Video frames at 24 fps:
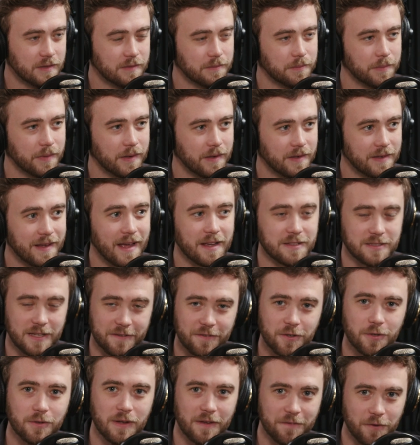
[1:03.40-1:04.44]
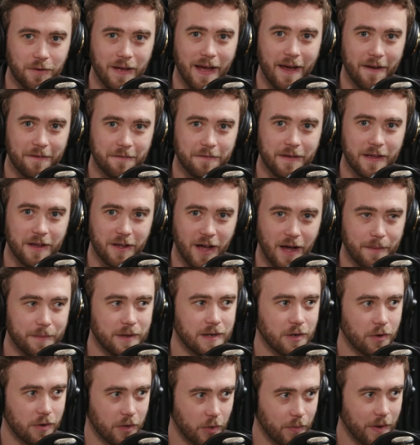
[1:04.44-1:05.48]
But yes, if you have a
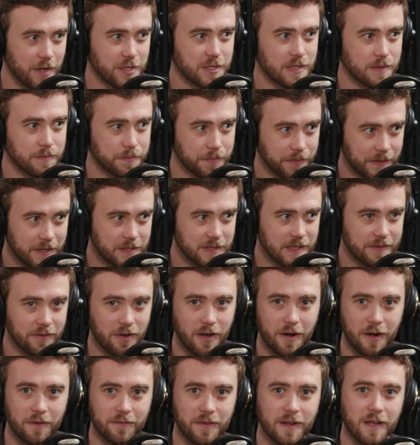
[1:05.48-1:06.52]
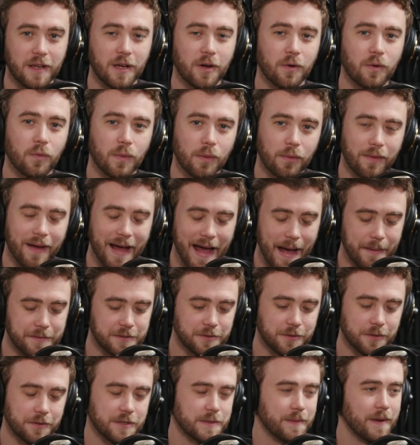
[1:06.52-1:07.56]
comment or a question, please leave it on our video. We will
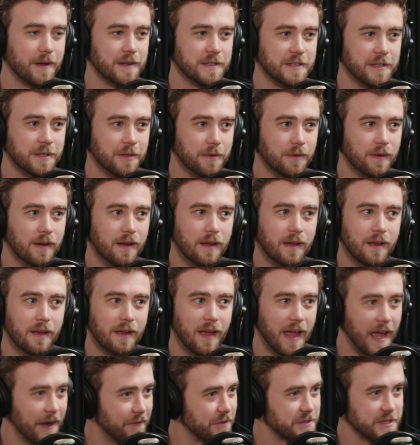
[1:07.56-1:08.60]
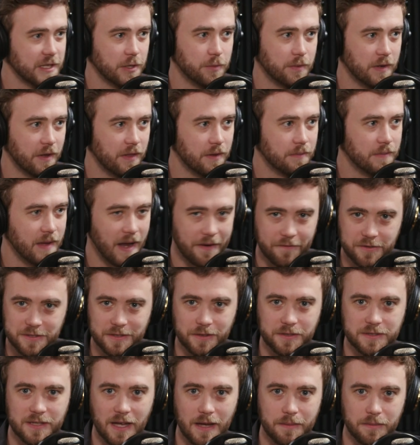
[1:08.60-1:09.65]
absolutely respond to you. Every single one of them, every
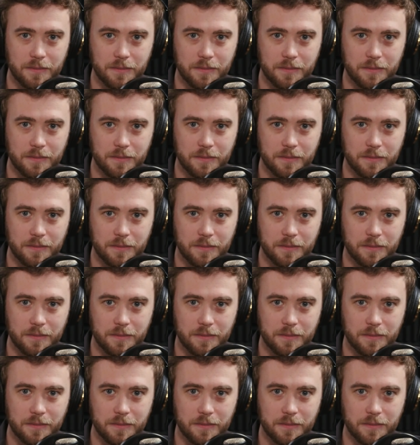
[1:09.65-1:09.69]
single time,